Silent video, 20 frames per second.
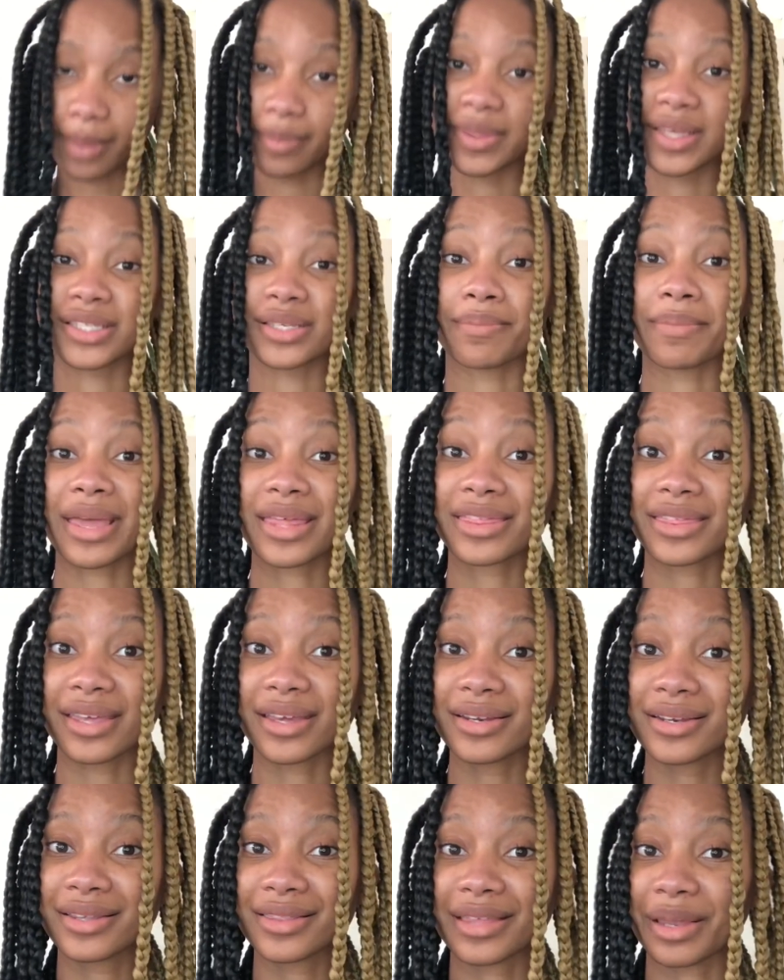There's a
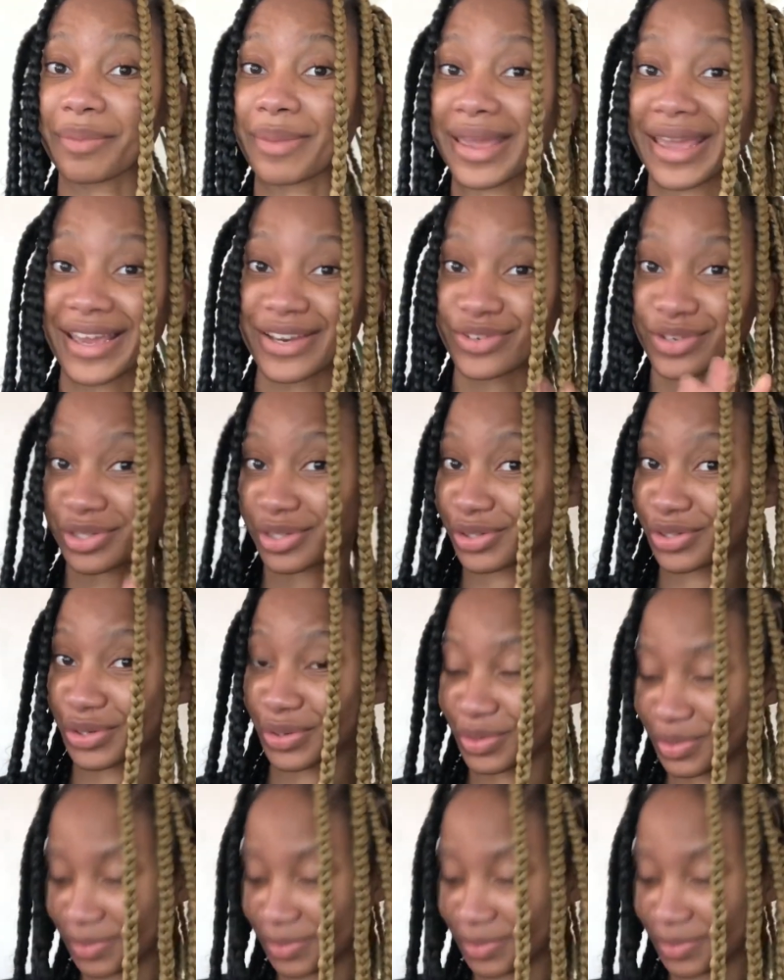method that my hairdresser showed